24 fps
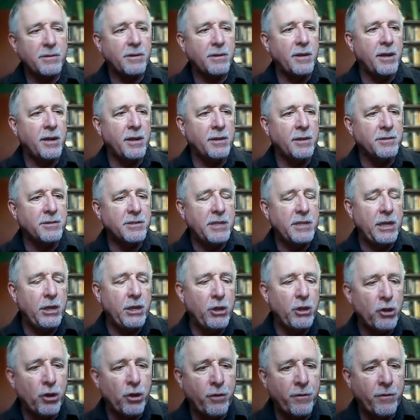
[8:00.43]

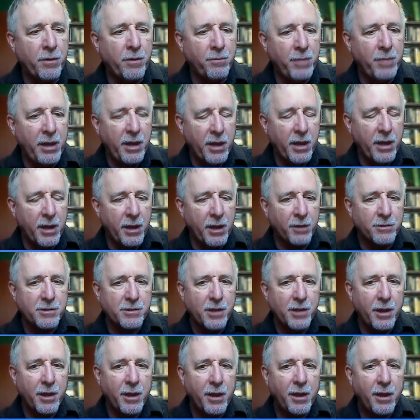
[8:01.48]
CEO of a media
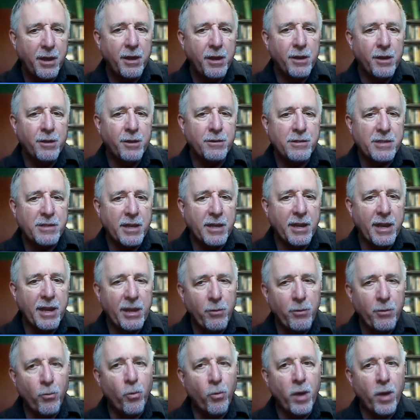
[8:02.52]
house who said
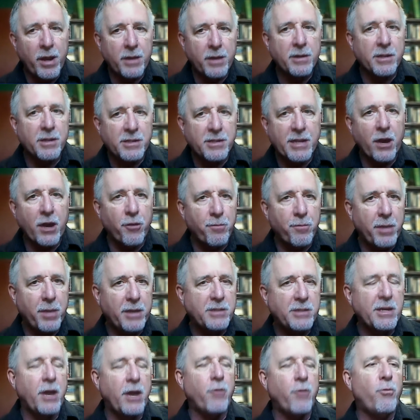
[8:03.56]
he went to South by
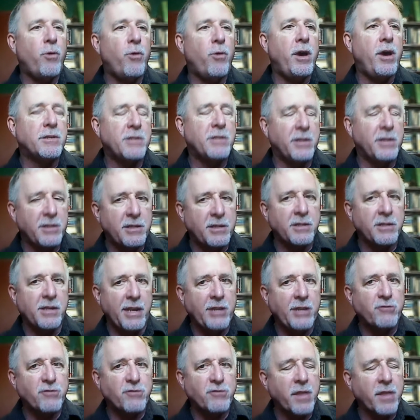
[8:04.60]
Southwest. It's an
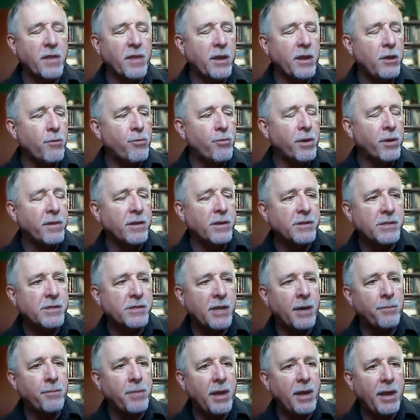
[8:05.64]
interesting thing you bring this
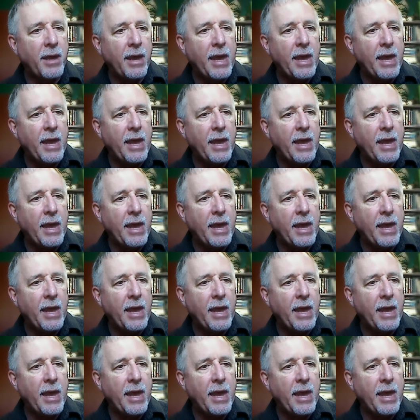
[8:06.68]
up.